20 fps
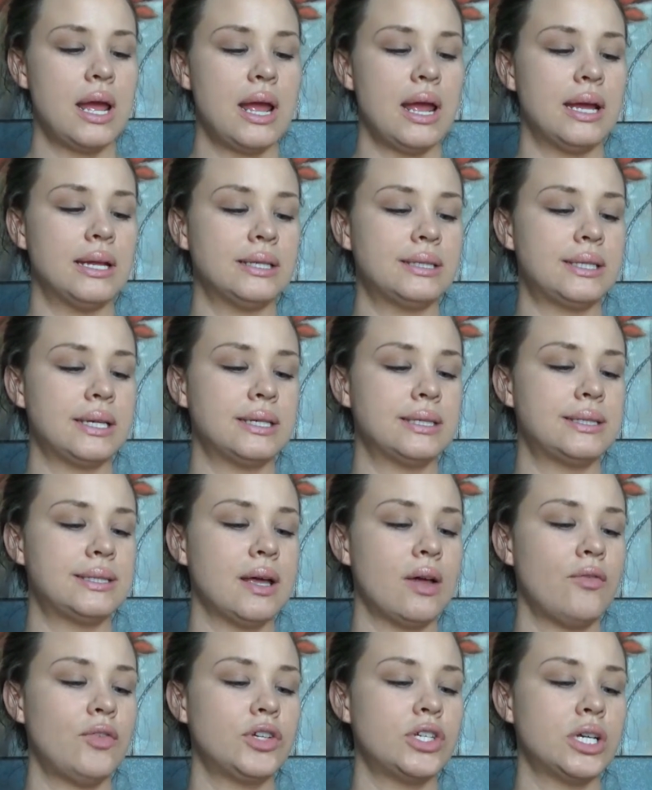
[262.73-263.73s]
It says
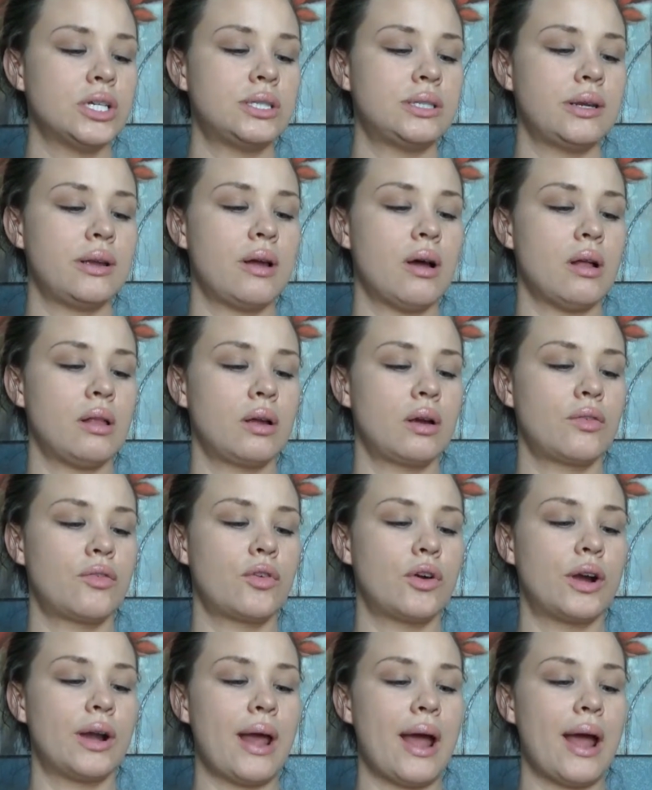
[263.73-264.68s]
self-adjusting color for a